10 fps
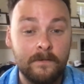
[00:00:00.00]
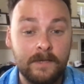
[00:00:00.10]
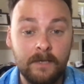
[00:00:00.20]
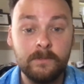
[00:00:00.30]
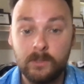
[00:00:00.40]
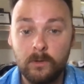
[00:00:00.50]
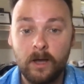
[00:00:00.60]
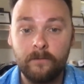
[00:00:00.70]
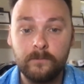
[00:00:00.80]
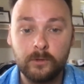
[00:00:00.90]
Teams do
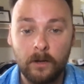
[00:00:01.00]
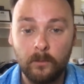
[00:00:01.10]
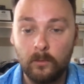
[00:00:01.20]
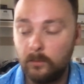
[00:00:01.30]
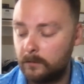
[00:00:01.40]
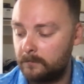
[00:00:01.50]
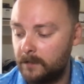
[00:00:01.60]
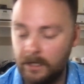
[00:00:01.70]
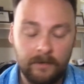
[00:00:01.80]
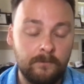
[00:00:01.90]
have trouble
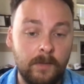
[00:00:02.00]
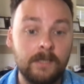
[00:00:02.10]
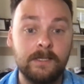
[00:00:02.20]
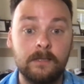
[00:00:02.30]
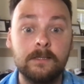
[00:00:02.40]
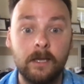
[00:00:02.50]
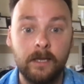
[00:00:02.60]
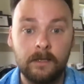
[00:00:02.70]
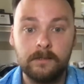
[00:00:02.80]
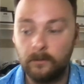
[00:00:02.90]
getting base hits
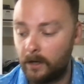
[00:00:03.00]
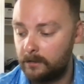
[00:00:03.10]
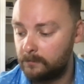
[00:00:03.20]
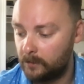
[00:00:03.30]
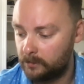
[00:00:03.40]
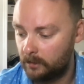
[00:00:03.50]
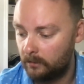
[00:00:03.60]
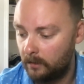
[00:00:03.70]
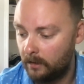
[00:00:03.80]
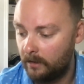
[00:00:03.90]
against the Reds
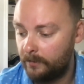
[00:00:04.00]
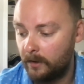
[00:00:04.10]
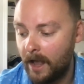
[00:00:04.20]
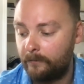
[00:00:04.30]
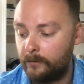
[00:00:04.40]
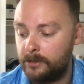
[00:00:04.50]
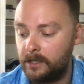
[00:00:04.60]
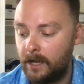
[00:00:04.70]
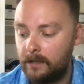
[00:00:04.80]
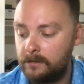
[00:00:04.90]
pitching. Their average
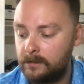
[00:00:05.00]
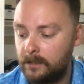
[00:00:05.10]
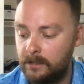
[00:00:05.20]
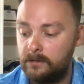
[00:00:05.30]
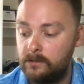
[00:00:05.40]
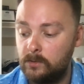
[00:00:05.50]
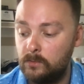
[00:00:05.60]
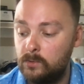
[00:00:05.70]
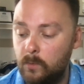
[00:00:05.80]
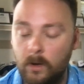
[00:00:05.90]
against is
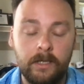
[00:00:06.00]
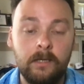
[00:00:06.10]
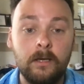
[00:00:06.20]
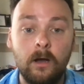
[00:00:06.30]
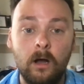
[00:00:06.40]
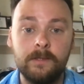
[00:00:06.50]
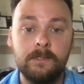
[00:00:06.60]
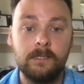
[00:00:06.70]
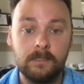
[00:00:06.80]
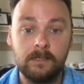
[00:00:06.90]
.220 on the
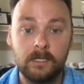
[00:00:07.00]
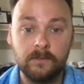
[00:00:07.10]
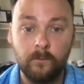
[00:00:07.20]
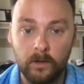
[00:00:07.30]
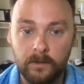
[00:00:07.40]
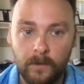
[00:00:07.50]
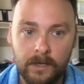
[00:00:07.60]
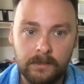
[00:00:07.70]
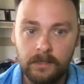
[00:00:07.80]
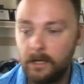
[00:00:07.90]
season. That's 4th
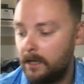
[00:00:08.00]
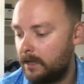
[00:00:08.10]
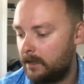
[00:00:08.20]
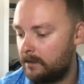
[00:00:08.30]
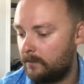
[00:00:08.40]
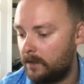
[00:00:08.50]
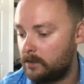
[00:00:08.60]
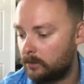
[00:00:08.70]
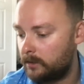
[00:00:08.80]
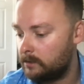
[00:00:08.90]
best in the
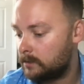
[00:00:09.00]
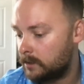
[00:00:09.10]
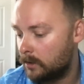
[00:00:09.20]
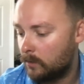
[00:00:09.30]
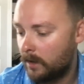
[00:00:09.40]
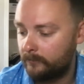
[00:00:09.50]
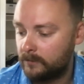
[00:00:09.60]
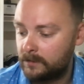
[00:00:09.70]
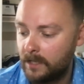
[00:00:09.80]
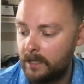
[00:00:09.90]
major leagues. So I
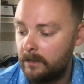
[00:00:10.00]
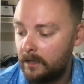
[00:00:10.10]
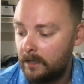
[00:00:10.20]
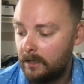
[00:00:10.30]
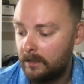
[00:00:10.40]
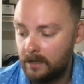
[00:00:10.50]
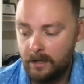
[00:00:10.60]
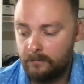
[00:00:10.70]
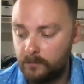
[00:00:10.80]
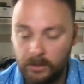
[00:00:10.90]
would say,
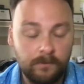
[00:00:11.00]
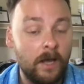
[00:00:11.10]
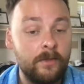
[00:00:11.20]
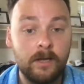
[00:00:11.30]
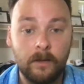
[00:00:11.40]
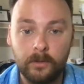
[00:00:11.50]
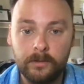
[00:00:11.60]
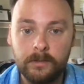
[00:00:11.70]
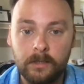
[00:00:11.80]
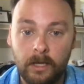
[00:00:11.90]
yeah, just by the
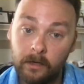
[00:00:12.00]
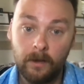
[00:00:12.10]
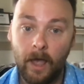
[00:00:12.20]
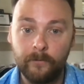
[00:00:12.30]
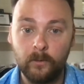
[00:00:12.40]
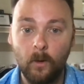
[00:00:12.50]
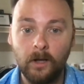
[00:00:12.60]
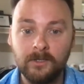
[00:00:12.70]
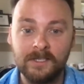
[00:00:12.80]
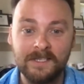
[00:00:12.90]
numbers and having
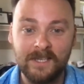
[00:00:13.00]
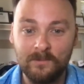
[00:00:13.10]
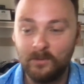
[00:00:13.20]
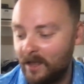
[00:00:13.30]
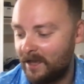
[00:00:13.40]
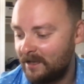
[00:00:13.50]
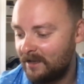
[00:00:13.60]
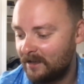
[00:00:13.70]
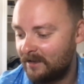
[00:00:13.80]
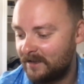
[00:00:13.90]
watched this team
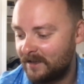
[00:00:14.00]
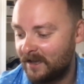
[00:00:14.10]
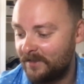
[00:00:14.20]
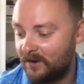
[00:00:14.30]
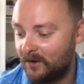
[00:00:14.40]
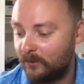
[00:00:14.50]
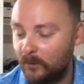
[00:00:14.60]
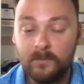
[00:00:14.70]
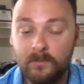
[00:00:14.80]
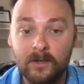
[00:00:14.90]
play, they're a
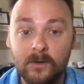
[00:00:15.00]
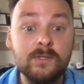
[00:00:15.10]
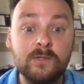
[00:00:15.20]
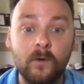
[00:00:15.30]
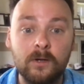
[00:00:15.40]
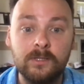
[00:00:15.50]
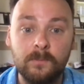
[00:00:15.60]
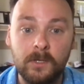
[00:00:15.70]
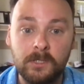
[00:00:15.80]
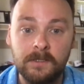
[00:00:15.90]
group that goes as far as their
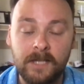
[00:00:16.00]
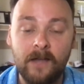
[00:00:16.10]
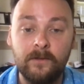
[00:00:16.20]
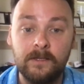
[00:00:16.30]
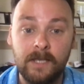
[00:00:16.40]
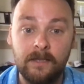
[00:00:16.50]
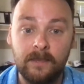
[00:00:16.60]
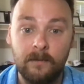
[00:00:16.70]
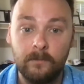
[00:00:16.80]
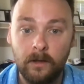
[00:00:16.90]
pitching staff can take
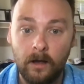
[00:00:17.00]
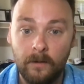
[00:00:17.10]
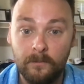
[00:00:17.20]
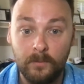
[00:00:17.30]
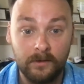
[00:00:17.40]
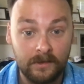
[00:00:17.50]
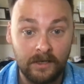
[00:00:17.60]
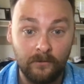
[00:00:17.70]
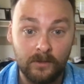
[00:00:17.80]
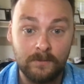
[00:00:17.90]
them. But the
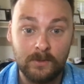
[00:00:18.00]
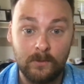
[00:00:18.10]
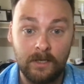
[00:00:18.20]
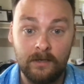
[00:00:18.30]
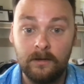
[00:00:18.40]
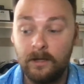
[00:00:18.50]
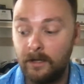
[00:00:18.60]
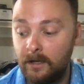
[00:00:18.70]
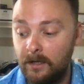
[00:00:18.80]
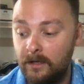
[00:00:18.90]
difference between
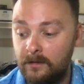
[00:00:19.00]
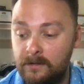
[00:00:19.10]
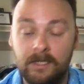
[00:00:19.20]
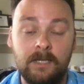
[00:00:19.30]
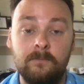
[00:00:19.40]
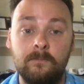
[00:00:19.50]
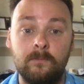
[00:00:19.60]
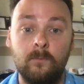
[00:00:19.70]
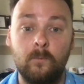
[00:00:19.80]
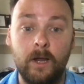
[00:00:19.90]
the team
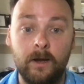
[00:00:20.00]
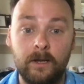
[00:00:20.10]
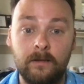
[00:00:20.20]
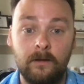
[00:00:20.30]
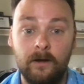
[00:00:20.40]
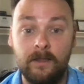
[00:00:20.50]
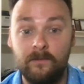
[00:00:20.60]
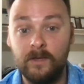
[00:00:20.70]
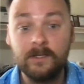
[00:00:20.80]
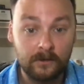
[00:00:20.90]
in
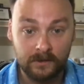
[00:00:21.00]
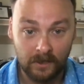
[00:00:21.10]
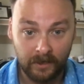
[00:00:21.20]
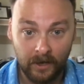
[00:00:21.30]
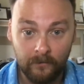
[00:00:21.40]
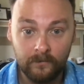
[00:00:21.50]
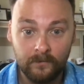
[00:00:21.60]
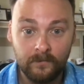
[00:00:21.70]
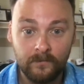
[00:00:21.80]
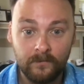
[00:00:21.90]
the visitors dugout
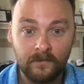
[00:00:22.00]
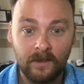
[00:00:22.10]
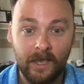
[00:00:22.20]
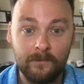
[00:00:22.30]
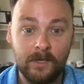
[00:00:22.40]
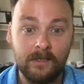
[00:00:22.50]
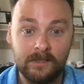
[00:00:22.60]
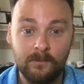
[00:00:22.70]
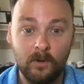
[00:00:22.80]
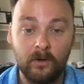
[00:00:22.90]
at
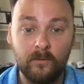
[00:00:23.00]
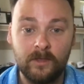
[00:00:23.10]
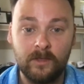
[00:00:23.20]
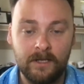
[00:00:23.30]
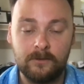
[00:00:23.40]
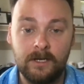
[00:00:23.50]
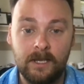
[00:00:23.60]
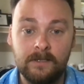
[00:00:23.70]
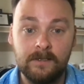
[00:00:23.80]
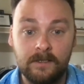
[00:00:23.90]
PNC Park over the next 3
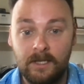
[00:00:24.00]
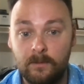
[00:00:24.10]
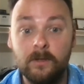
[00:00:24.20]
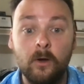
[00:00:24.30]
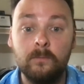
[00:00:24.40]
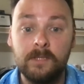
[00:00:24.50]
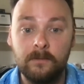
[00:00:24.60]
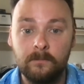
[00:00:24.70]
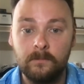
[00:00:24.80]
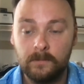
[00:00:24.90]
days and the team in the home
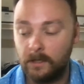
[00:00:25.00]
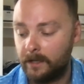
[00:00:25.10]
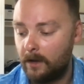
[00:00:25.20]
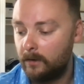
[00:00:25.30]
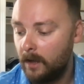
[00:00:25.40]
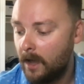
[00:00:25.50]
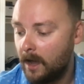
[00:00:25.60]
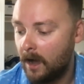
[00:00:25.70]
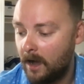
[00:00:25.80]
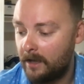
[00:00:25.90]
team dugout
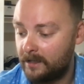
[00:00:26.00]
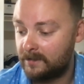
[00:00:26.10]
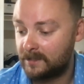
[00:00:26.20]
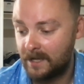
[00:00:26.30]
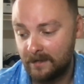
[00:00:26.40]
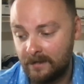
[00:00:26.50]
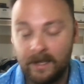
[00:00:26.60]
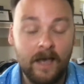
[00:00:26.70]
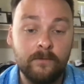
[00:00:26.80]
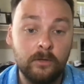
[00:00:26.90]
is that
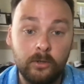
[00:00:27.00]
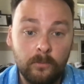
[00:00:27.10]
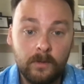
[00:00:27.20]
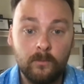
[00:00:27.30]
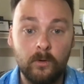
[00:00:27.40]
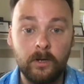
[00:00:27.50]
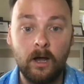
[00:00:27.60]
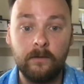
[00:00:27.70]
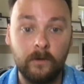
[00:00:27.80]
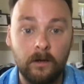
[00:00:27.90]
they have a little bit more to
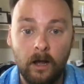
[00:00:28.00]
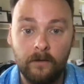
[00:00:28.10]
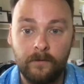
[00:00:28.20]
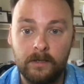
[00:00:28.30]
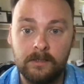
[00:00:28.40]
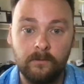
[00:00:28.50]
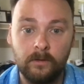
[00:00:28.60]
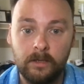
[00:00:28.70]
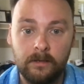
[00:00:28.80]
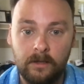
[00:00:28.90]
offer
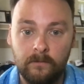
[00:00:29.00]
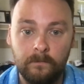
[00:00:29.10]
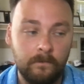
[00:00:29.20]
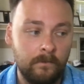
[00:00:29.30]
offensively. They've